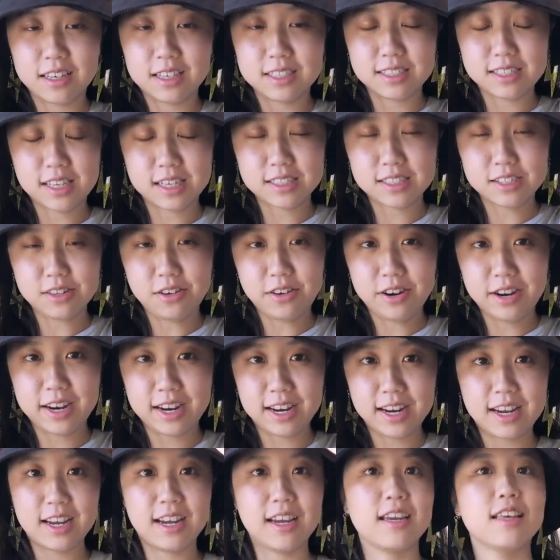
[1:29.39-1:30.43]

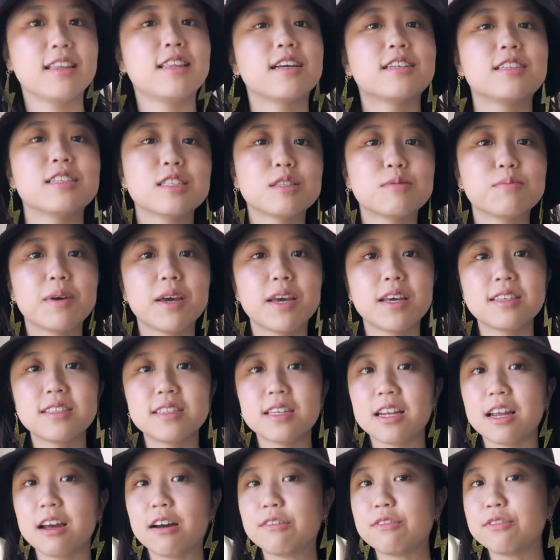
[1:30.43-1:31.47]
accessory that just makes
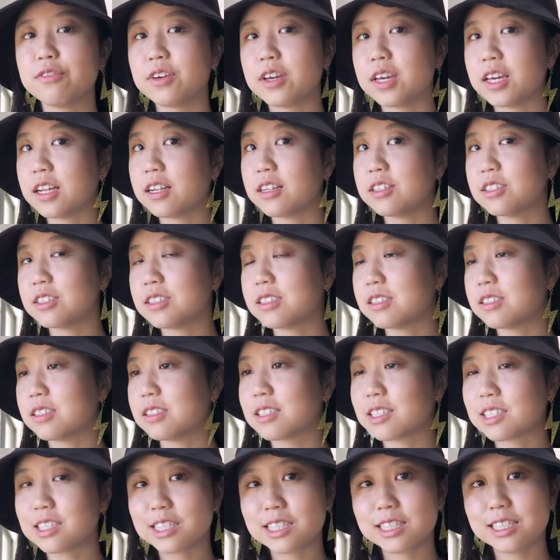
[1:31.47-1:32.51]
an outfit just